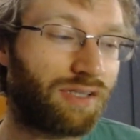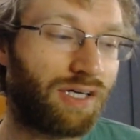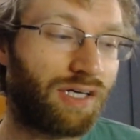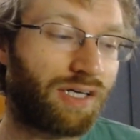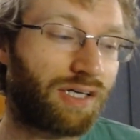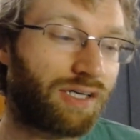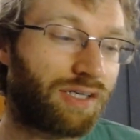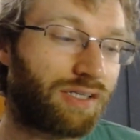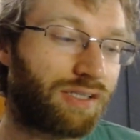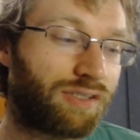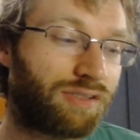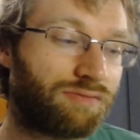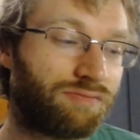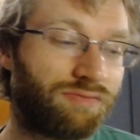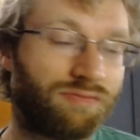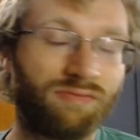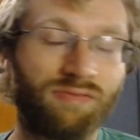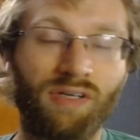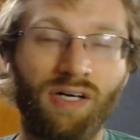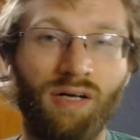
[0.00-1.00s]
Like,
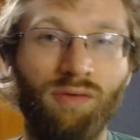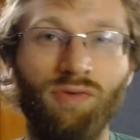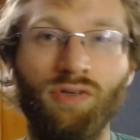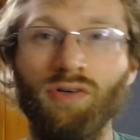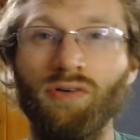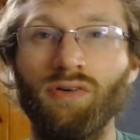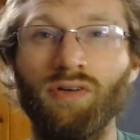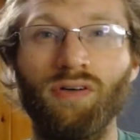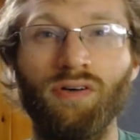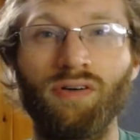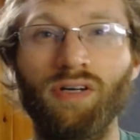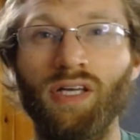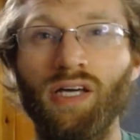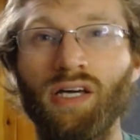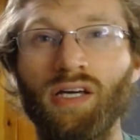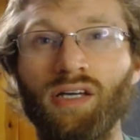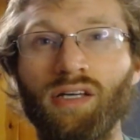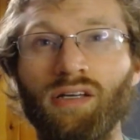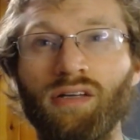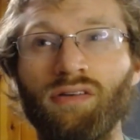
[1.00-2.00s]
I'm doing
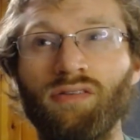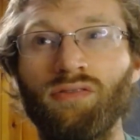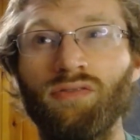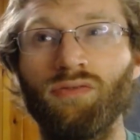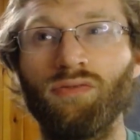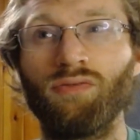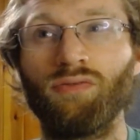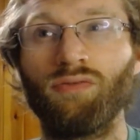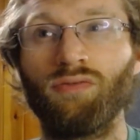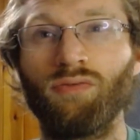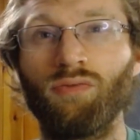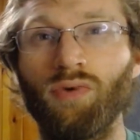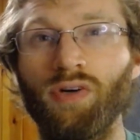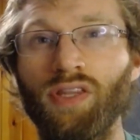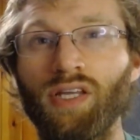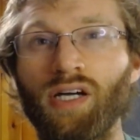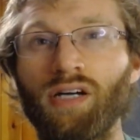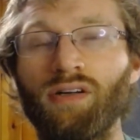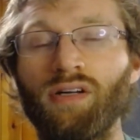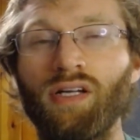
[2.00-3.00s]
okay
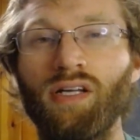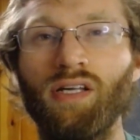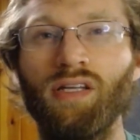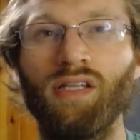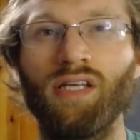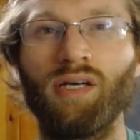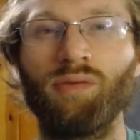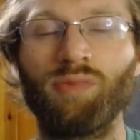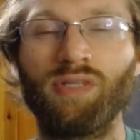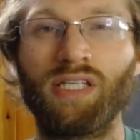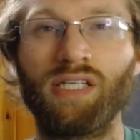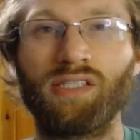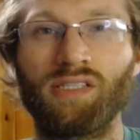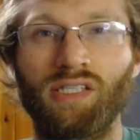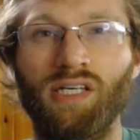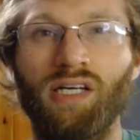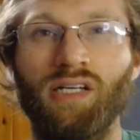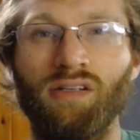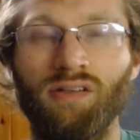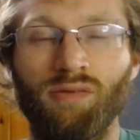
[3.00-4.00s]
without any of that, but that's
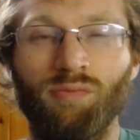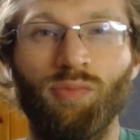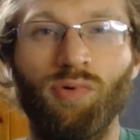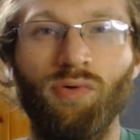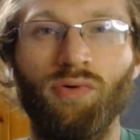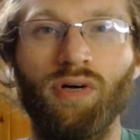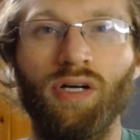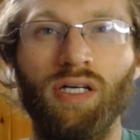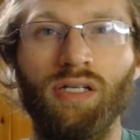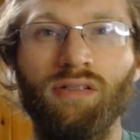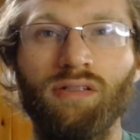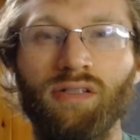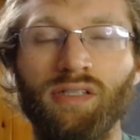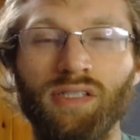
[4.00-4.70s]
kind of the point,